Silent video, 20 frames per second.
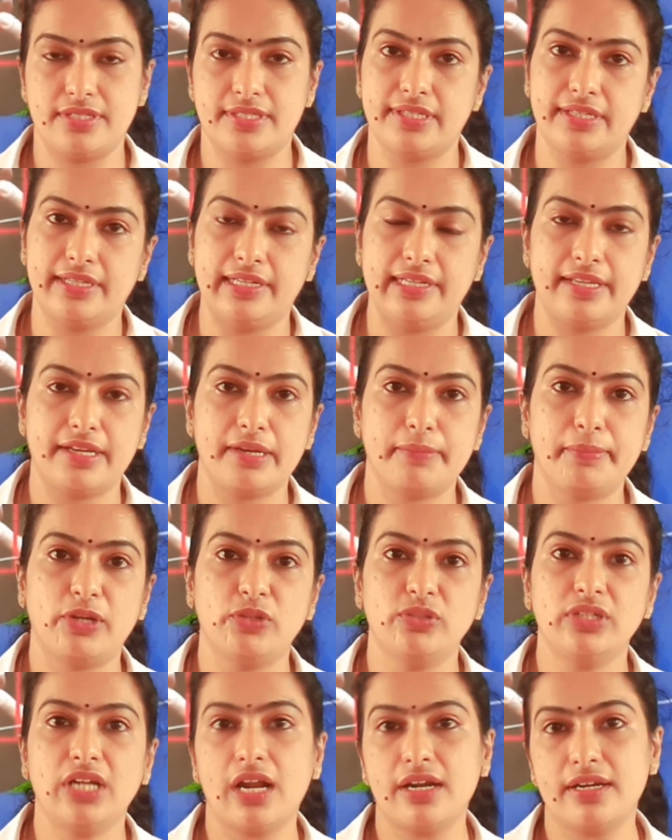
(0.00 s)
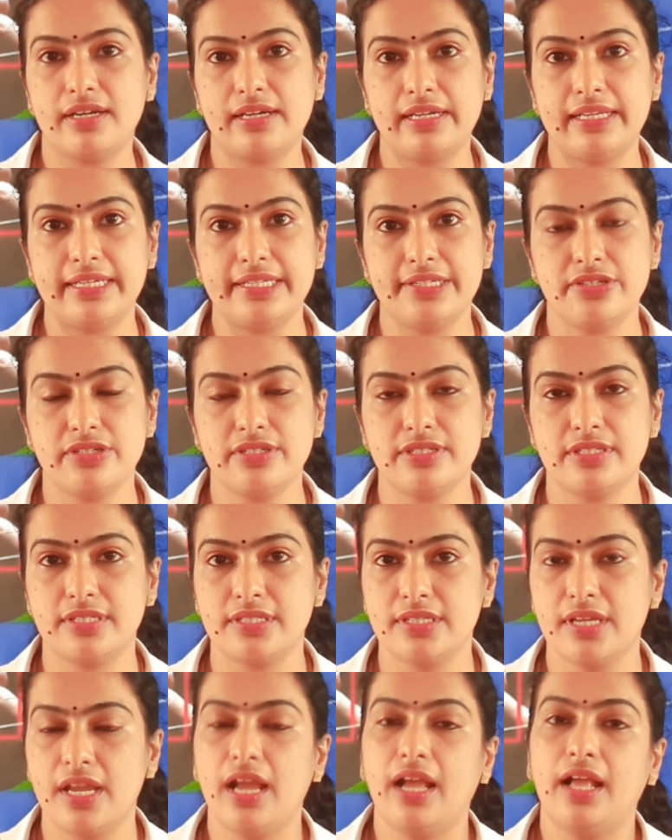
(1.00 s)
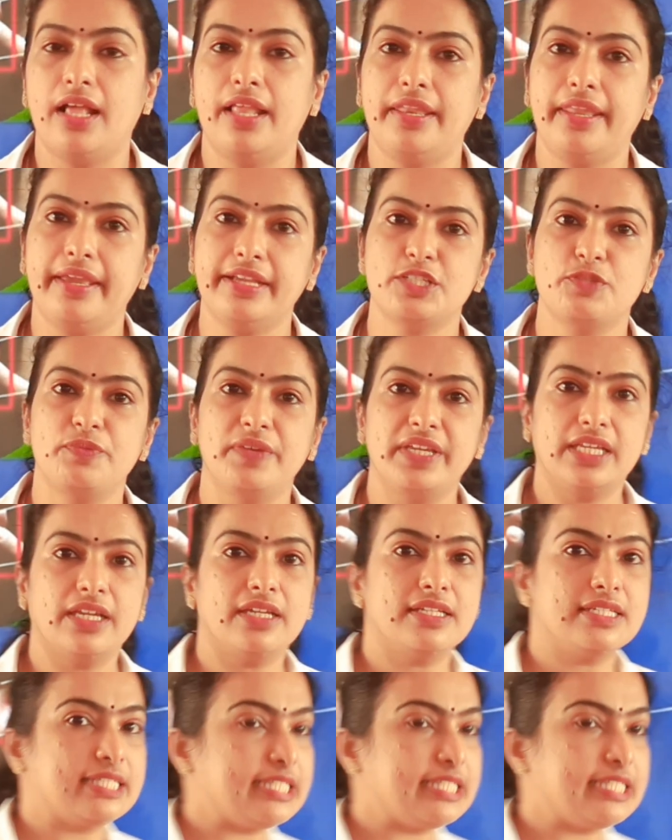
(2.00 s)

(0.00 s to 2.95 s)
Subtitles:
Is it clear about cartilages? Next, we can